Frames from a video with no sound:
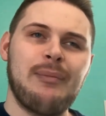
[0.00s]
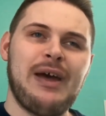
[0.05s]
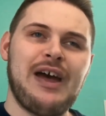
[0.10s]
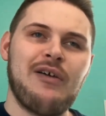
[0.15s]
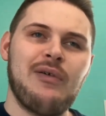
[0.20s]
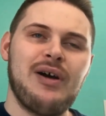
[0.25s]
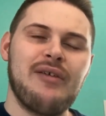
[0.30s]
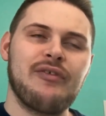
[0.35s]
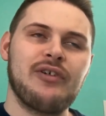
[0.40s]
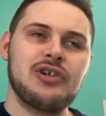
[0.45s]

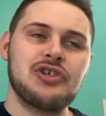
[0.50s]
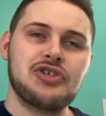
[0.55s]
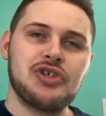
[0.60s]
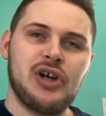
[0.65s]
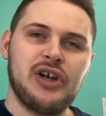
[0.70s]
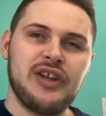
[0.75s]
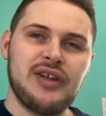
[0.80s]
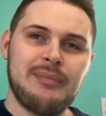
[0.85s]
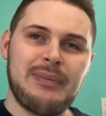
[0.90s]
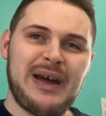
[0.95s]
However,
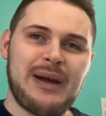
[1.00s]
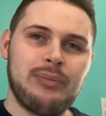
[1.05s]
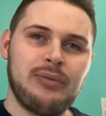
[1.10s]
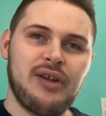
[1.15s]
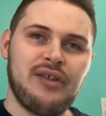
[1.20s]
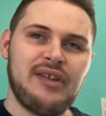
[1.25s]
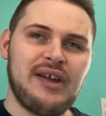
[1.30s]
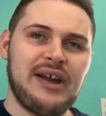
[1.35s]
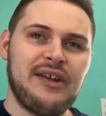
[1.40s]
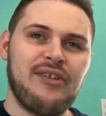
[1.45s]
John the
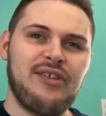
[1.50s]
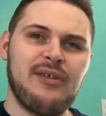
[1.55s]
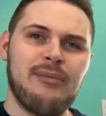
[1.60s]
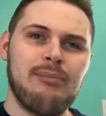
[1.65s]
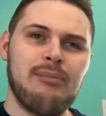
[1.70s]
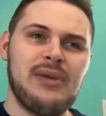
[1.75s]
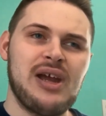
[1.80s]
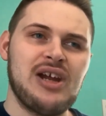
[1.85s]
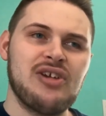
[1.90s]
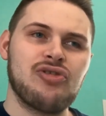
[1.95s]
Baptist had
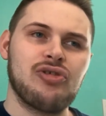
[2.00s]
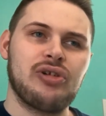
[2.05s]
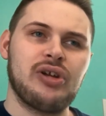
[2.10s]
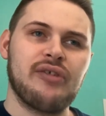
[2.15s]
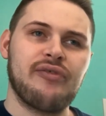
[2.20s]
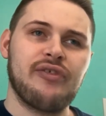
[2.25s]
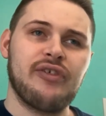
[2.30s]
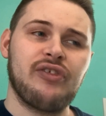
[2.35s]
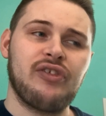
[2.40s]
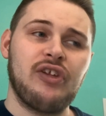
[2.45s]
some major
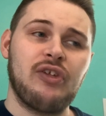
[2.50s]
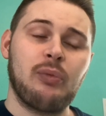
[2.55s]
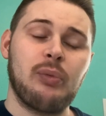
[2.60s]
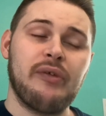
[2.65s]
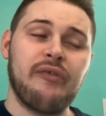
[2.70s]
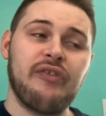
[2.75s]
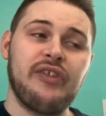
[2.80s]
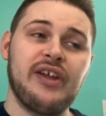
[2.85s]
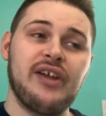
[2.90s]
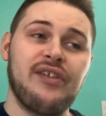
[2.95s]
differences
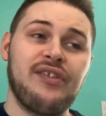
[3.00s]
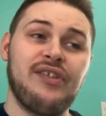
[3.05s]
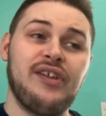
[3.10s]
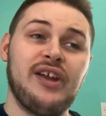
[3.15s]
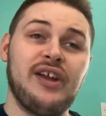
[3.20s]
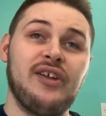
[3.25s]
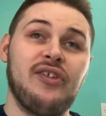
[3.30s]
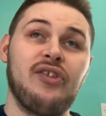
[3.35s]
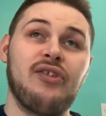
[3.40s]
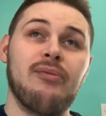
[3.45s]
with the
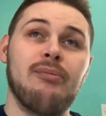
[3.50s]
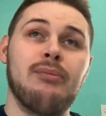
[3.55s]
Essenes,